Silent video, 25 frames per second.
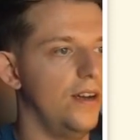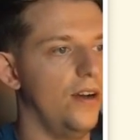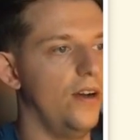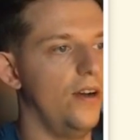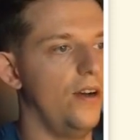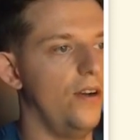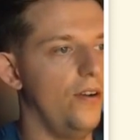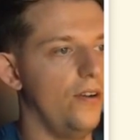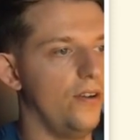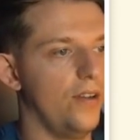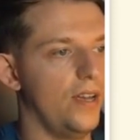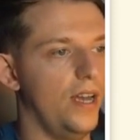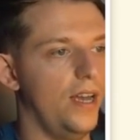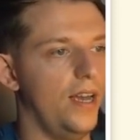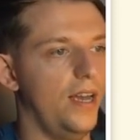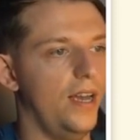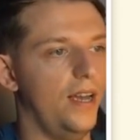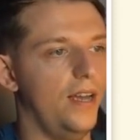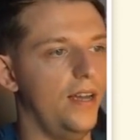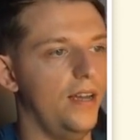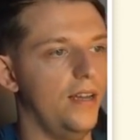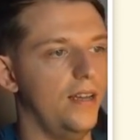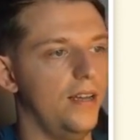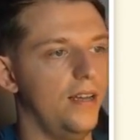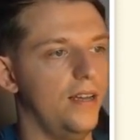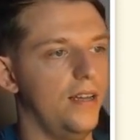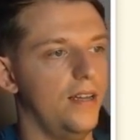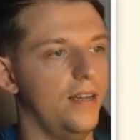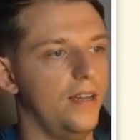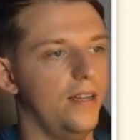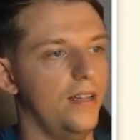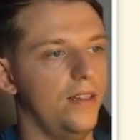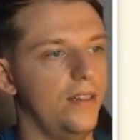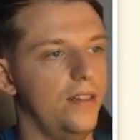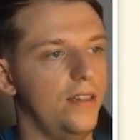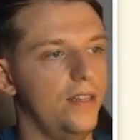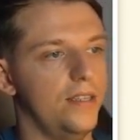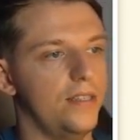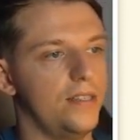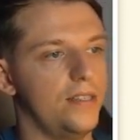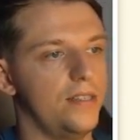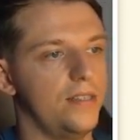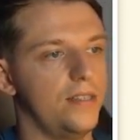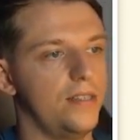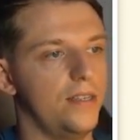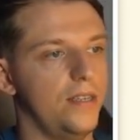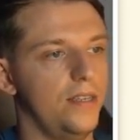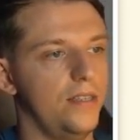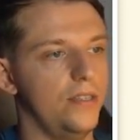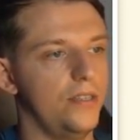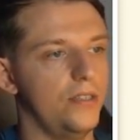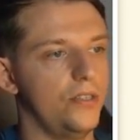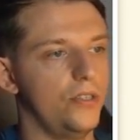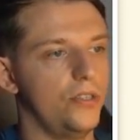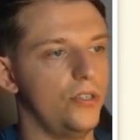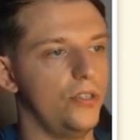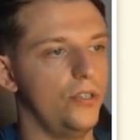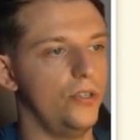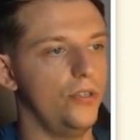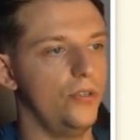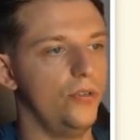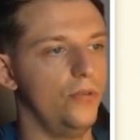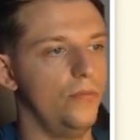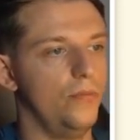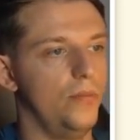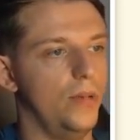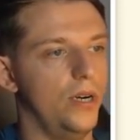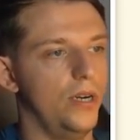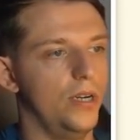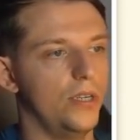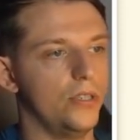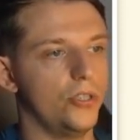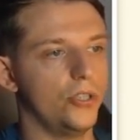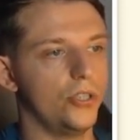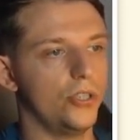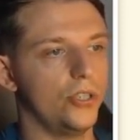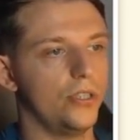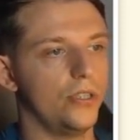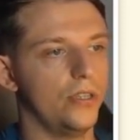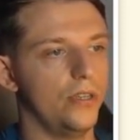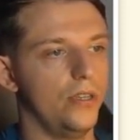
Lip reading: Okay, this is too much.